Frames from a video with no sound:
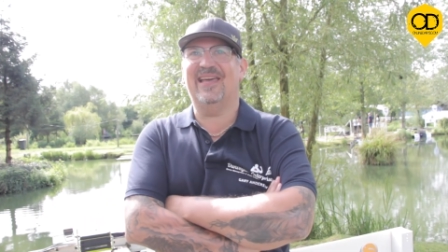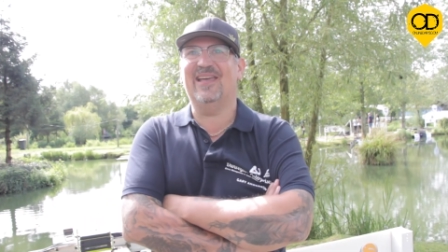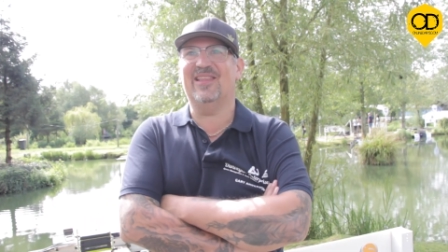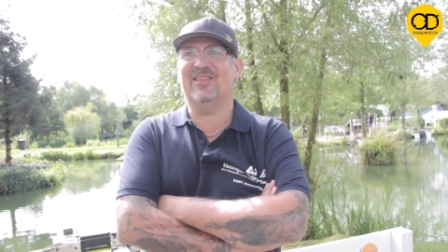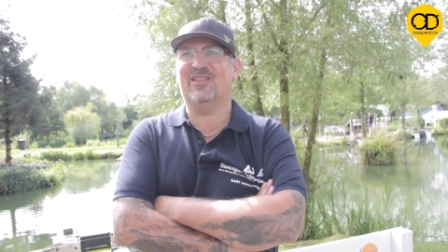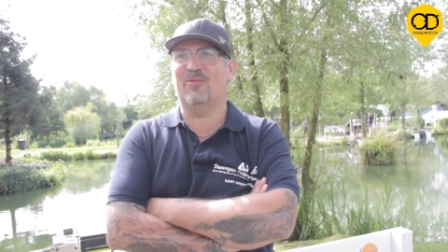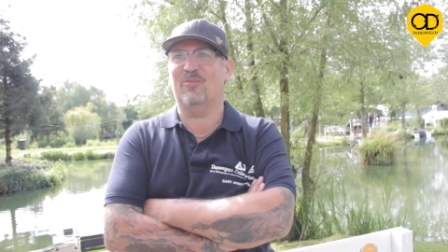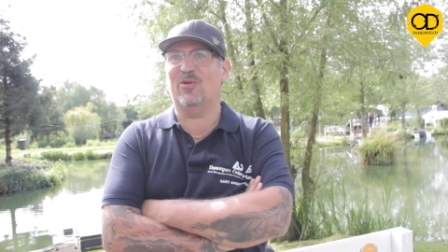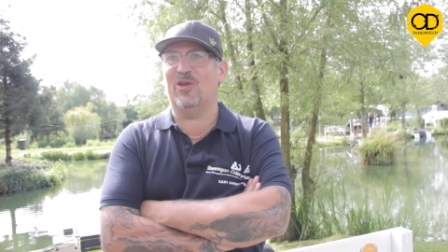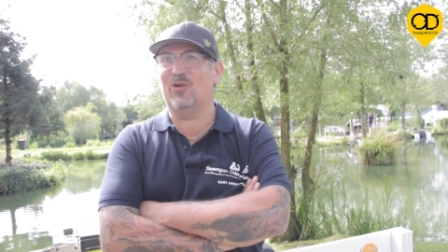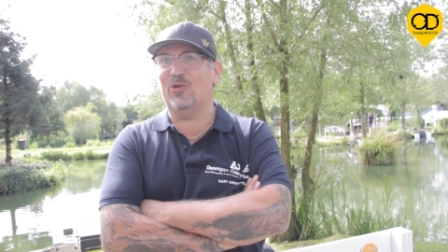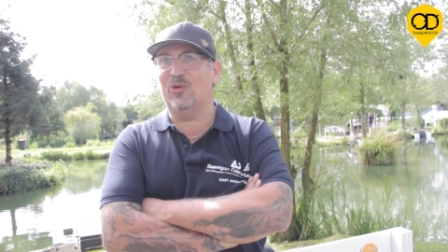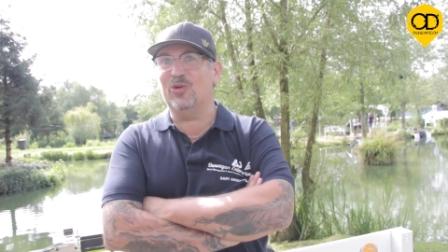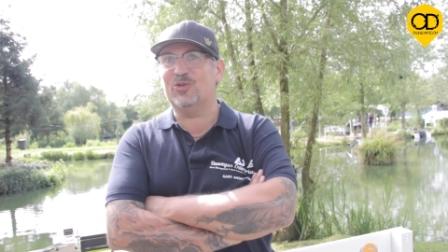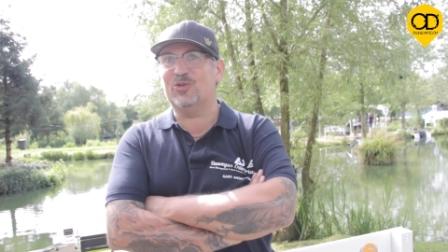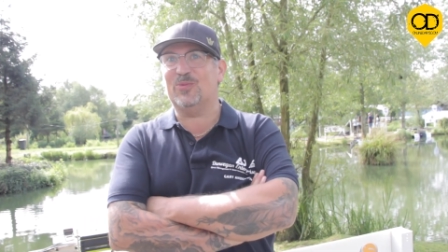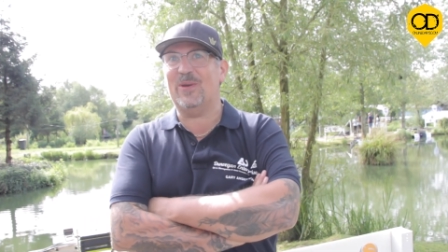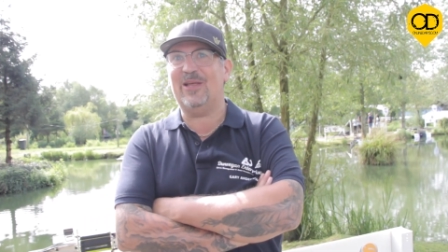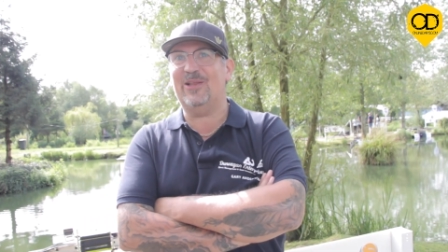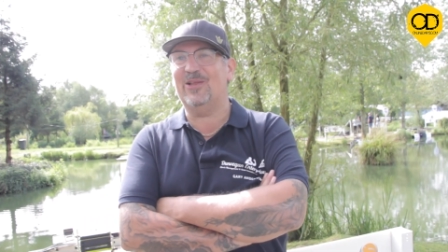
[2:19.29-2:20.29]
Uh, when it
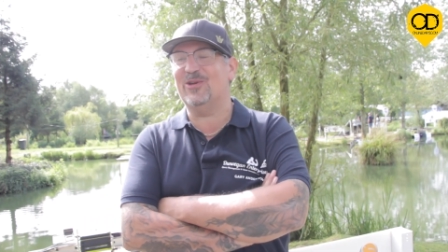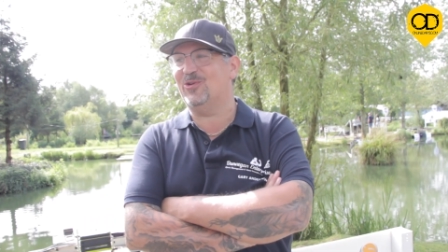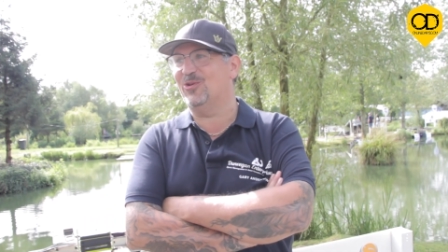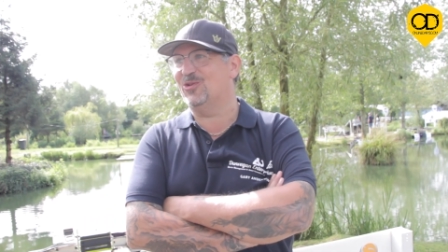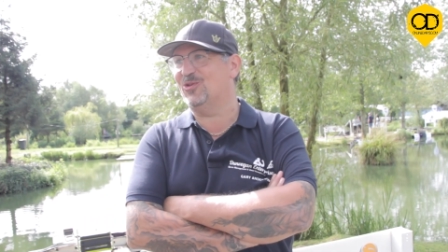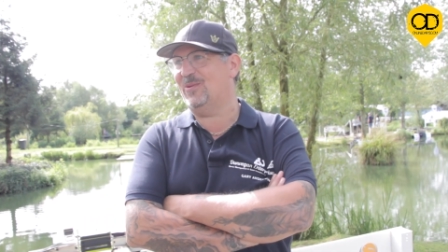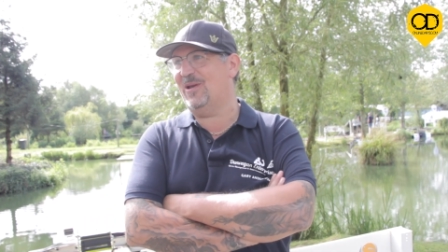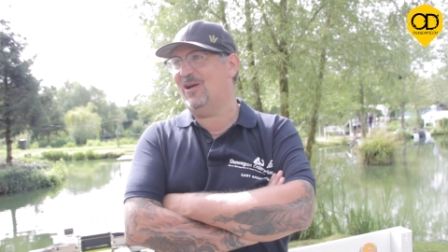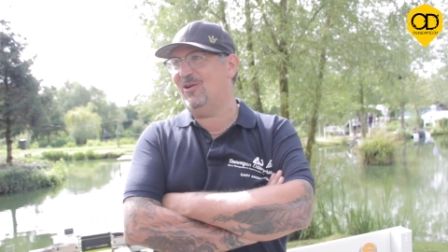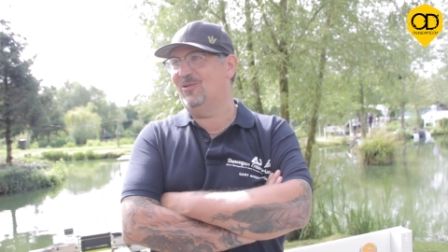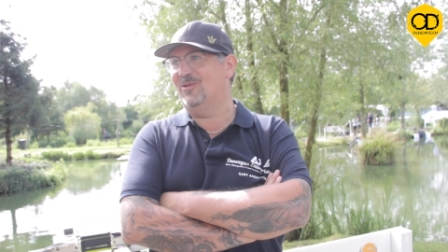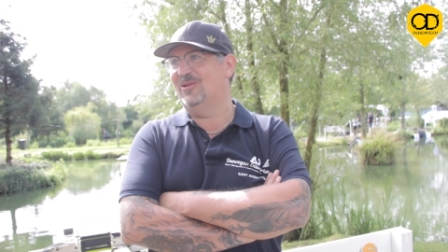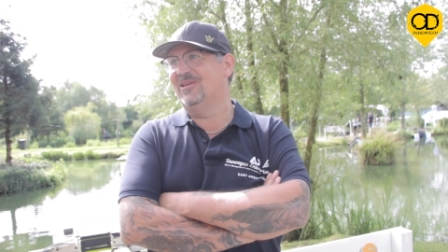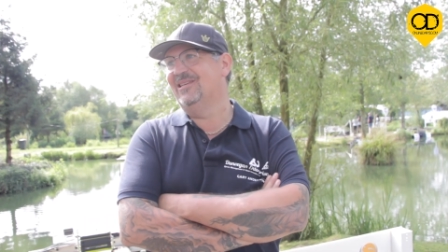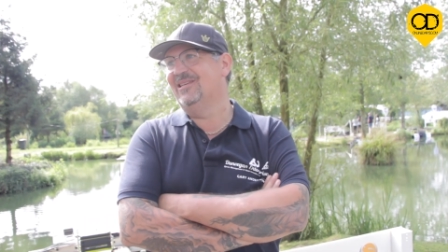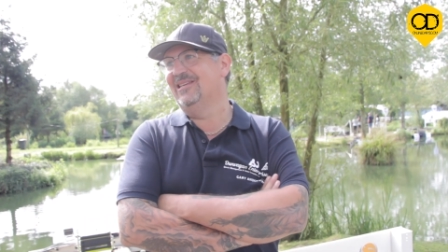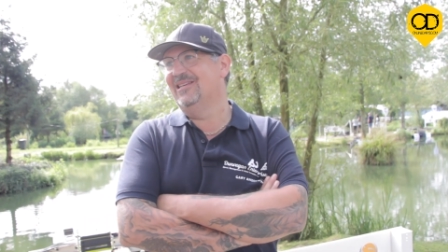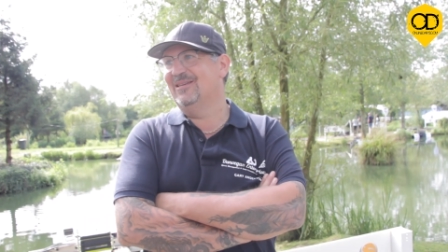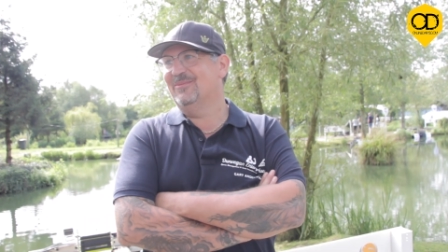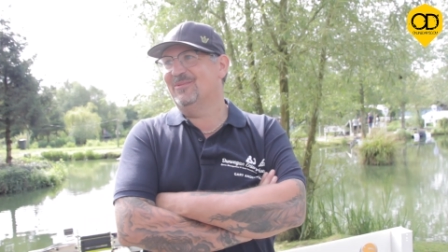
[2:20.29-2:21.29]
goes well, it goes well,
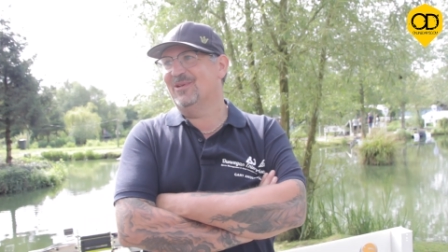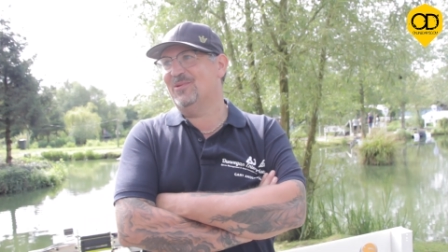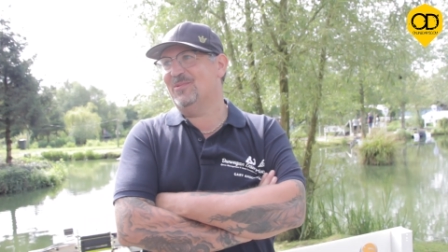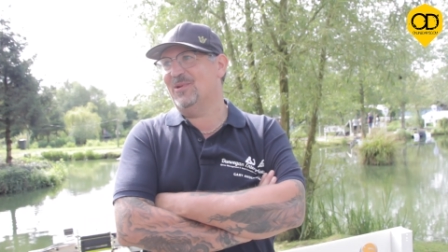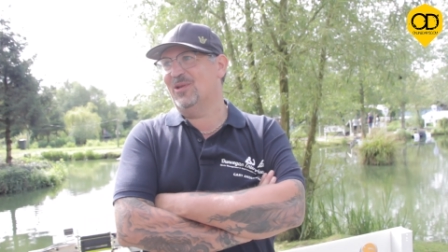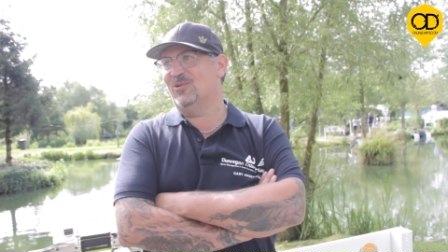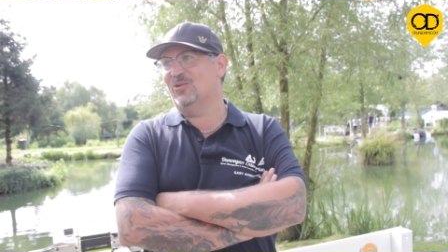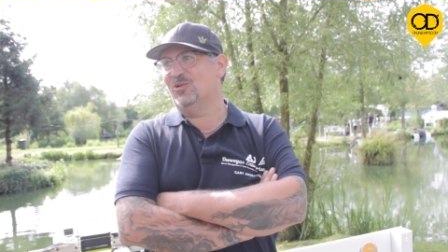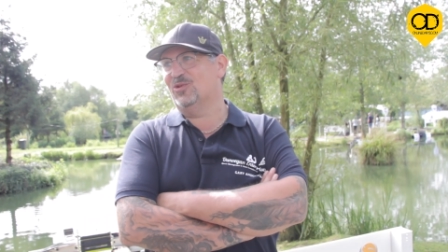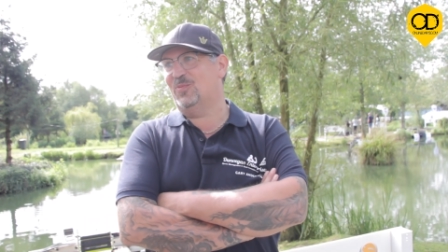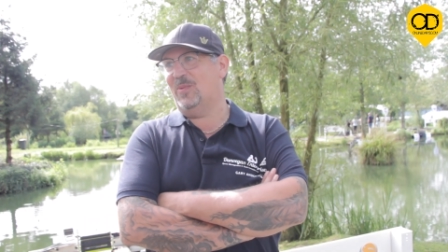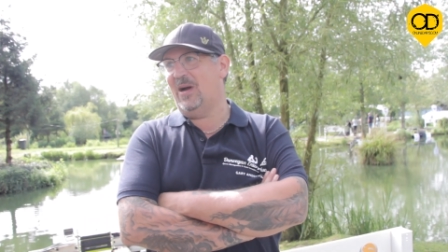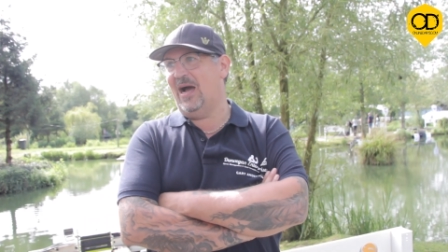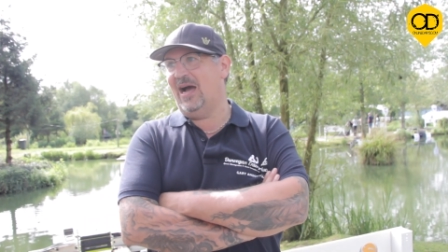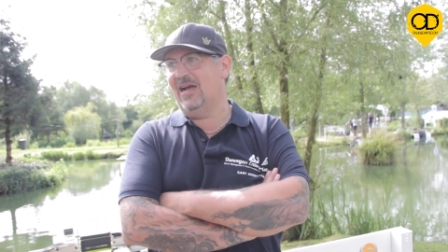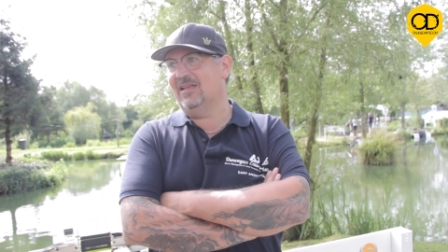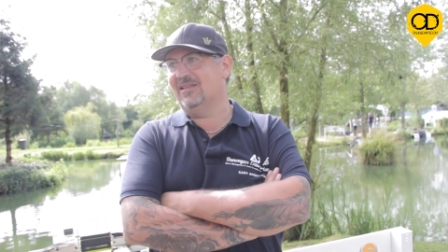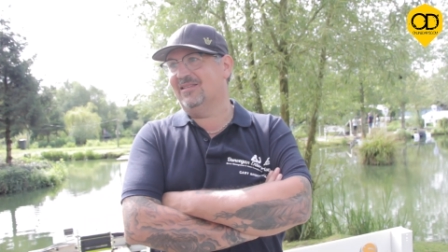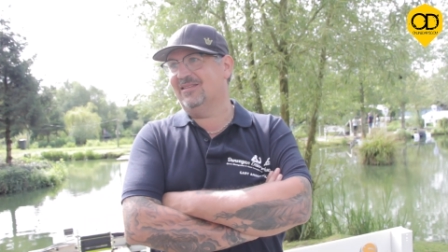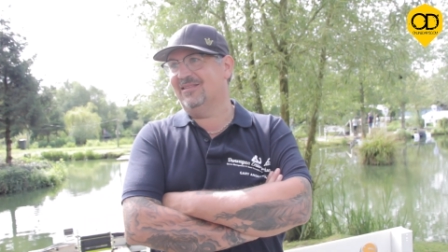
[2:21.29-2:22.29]
but when it goes
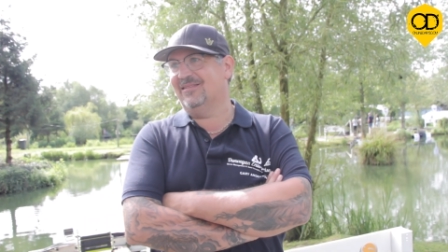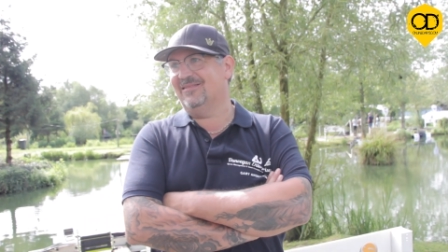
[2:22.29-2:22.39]
bad,